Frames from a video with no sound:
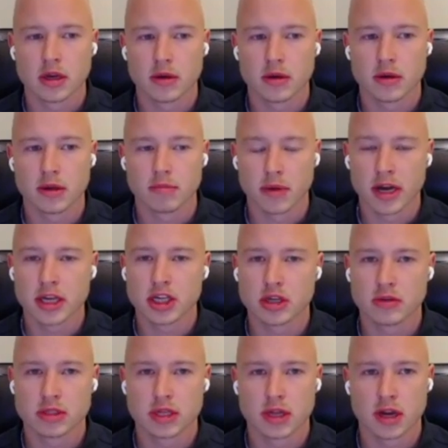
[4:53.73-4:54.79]
my issue is
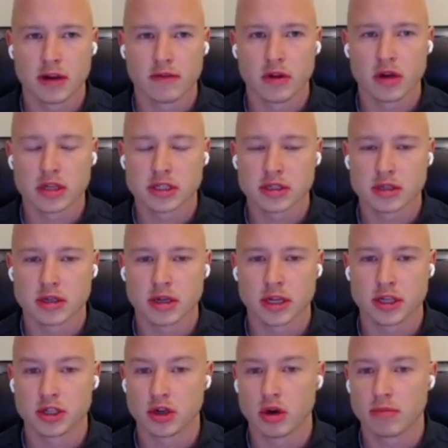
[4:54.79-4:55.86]
that I've lost a
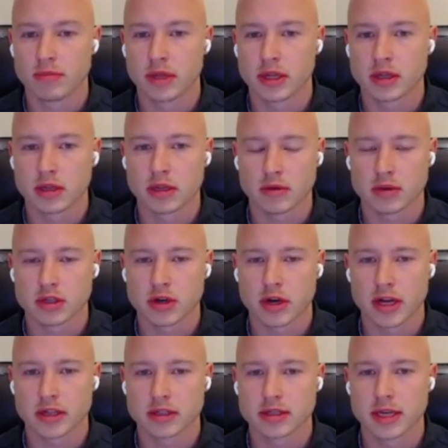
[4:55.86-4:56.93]
job that you know I was
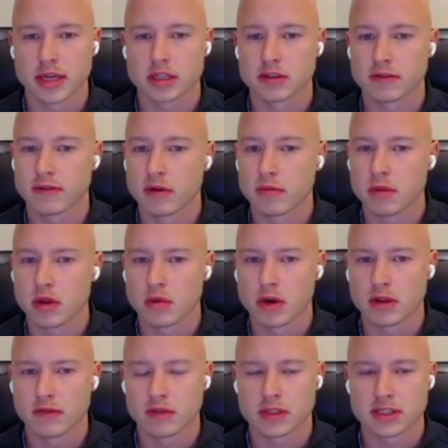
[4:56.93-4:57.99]
trying to get to Formula
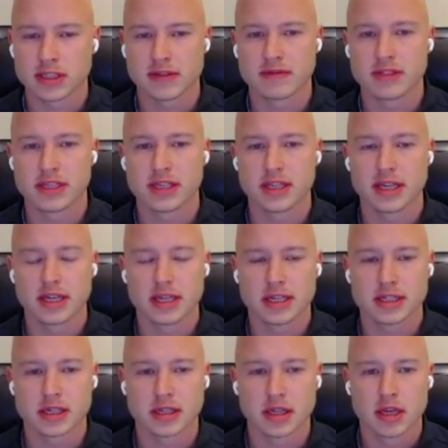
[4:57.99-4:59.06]
One for 17 years
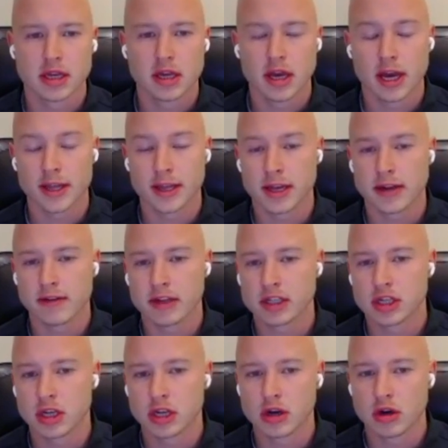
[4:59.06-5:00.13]
and and then I
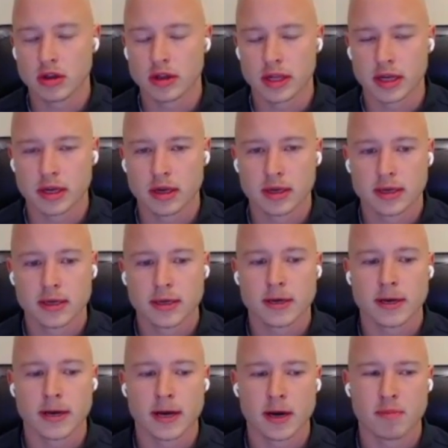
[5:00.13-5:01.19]
eventually got there.
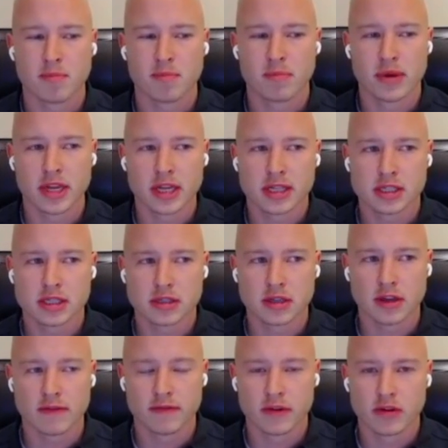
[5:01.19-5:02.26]
Um, but it's
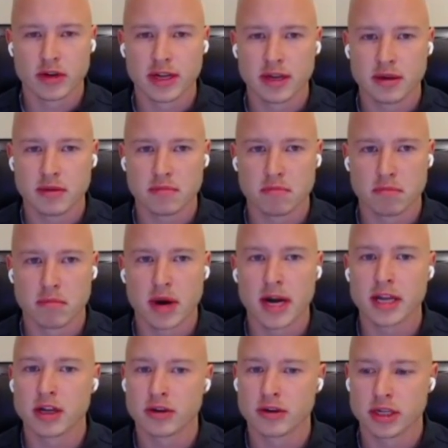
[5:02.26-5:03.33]
a very
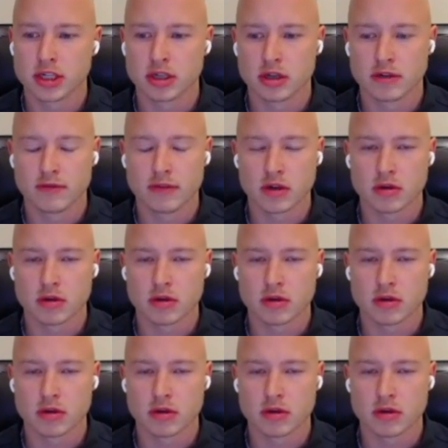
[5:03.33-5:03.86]
minor issue if you